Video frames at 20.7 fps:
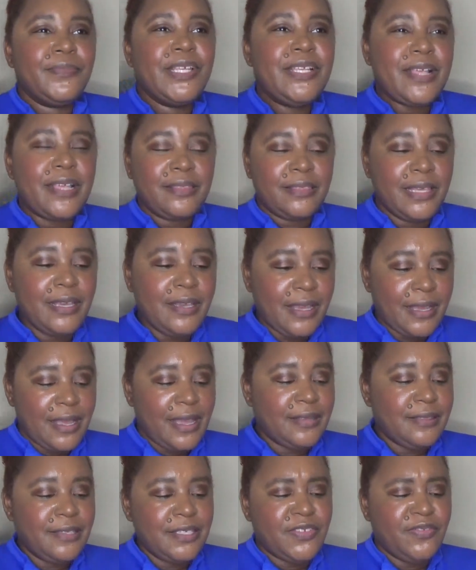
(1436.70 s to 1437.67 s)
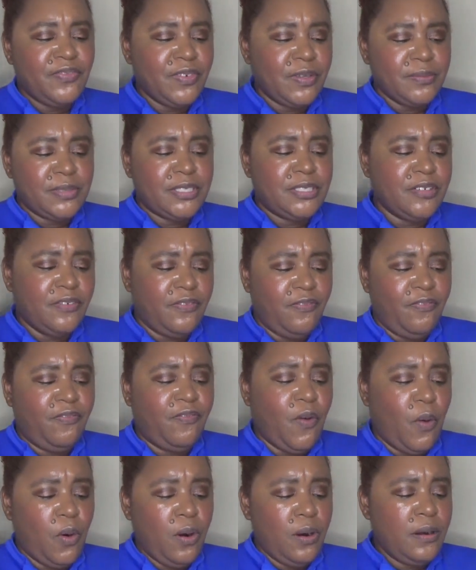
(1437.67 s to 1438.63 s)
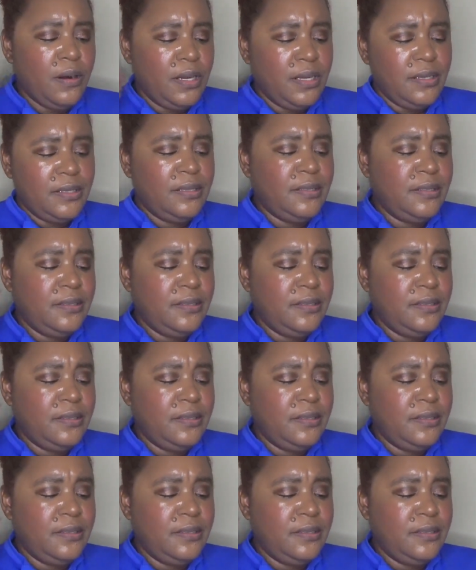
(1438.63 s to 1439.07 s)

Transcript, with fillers: Cause I think I got this from Sephora.